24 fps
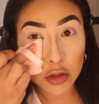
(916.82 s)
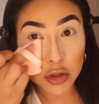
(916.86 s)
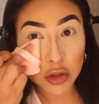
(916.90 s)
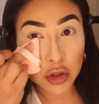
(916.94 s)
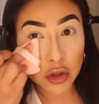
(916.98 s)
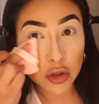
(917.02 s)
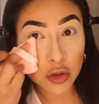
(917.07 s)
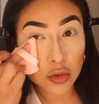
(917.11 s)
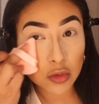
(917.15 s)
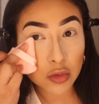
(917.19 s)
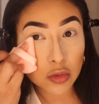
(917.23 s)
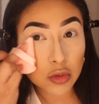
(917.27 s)

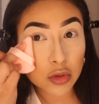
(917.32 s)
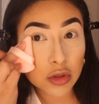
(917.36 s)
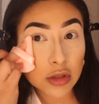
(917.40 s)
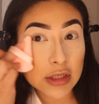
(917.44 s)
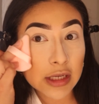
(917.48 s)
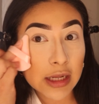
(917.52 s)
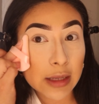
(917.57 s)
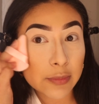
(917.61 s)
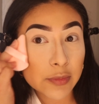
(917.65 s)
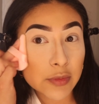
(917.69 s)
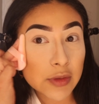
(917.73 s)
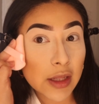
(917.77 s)
to
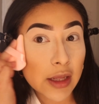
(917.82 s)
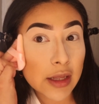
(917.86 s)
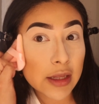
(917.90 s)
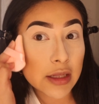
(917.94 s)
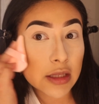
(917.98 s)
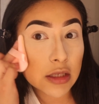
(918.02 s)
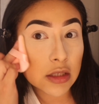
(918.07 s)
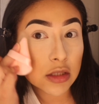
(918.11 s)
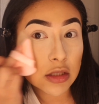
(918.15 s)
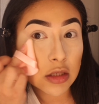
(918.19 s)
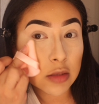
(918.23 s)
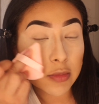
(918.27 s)
tap that
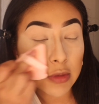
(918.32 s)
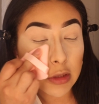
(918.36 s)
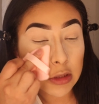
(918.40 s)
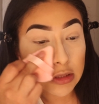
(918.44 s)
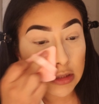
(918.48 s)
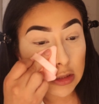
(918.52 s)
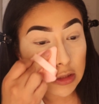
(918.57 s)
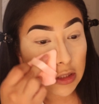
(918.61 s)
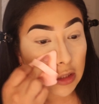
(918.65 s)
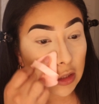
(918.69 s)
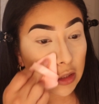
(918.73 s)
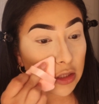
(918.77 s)
into my
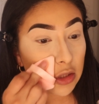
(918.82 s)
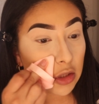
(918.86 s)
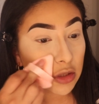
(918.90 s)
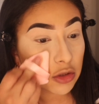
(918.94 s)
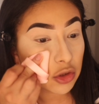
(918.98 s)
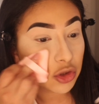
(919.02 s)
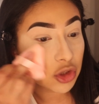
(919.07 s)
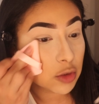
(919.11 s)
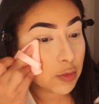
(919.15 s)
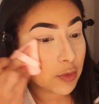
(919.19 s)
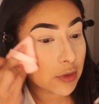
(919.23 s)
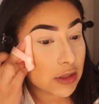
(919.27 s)
skin,
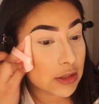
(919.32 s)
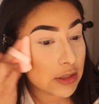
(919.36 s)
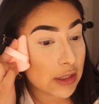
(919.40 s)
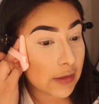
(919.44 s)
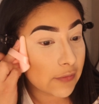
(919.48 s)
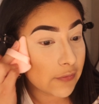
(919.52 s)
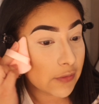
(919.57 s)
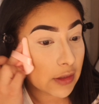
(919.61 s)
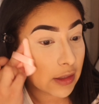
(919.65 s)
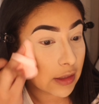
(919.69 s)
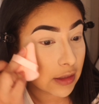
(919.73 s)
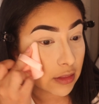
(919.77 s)
just because I
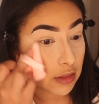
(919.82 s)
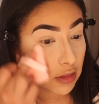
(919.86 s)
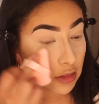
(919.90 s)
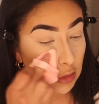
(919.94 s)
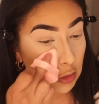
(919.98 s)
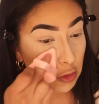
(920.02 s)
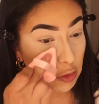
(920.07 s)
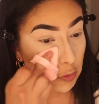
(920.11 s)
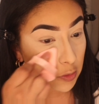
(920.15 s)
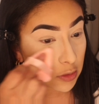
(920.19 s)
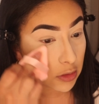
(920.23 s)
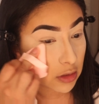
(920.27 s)
feel like
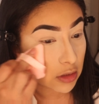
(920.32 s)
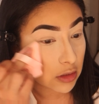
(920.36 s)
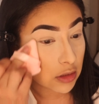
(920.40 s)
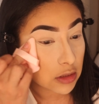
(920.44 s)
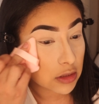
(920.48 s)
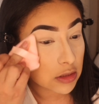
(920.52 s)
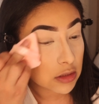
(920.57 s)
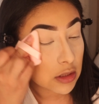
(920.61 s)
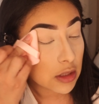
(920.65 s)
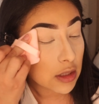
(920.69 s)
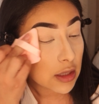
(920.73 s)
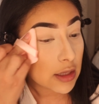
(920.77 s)
doing
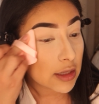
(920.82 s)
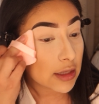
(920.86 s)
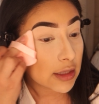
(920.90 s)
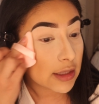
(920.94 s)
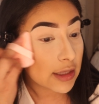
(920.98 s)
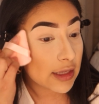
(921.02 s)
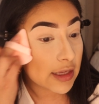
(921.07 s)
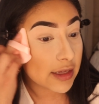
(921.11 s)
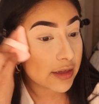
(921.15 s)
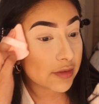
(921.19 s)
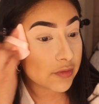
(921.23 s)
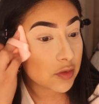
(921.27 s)
this
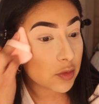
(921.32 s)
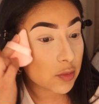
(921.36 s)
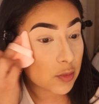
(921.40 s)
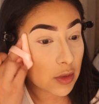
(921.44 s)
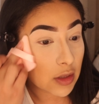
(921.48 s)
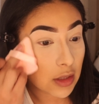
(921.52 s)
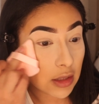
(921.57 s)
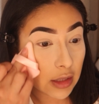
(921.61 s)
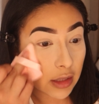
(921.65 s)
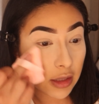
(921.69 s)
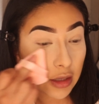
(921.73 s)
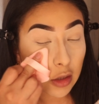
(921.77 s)
gives
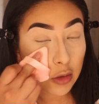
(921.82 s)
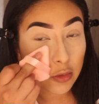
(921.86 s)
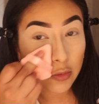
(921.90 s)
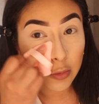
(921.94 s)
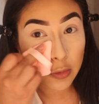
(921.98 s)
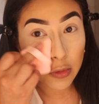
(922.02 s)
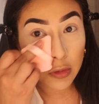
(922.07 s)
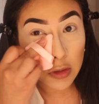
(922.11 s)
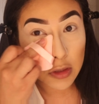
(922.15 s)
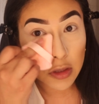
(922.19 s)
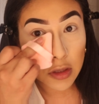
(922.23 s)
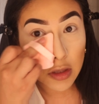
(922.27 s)
me like a
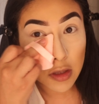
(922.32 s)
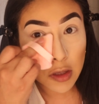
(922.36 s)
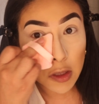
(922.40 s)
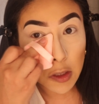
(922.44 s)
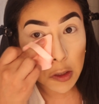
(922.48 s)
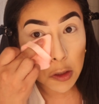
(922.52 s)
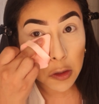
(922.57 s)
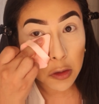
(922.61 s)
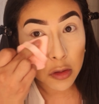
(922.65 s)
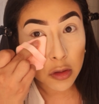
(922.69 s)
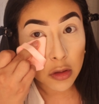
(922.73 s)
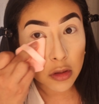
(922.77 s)

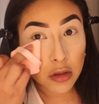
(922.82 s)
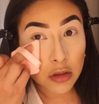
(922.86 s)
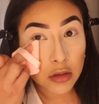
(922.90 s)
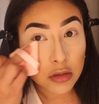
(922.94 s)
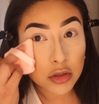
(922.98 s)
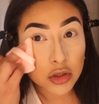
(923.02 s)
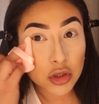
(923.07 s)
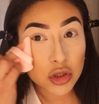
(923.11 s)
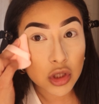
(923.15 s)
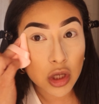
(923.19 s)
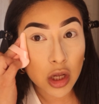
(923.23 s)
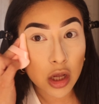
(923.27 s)
really
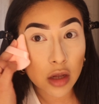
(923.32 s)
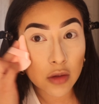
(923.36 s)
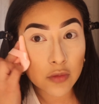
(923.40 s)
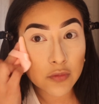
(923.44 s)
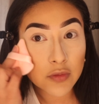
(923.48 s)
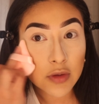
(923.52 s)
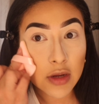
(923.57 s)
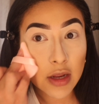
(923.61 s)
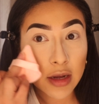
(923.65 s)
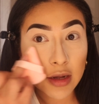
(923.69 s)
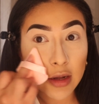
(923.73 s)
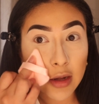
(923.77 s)

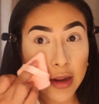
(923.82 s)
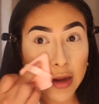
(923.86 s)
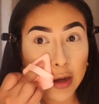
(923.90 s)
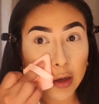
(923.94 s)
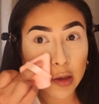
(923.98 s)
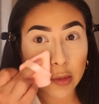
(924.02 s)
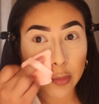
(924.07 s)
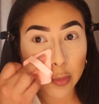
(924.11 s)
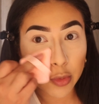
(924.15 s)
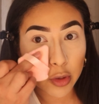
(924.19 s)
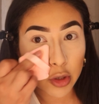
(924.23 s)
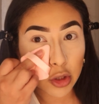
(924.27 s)
soft and
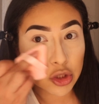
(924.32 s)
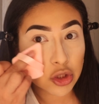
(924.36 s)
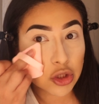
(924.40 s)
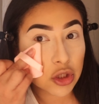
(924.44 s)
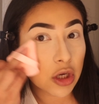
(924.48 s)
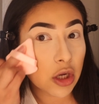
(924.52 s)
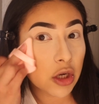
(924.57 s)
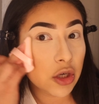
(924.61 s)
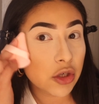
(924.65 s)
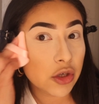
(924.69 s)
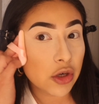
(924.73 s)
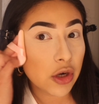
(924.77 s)
airbrushed
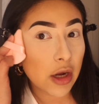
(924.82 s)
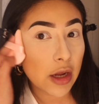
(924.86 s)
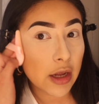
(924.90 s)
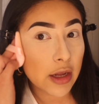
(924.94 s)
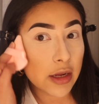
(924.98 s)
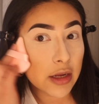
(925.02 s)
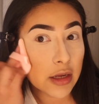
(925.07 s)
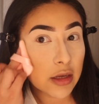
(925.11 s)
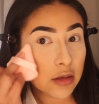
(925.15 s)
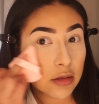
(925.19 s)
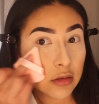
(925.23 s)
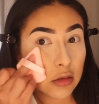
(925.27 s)
under
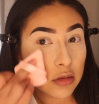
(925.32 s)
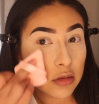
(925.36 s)
eye.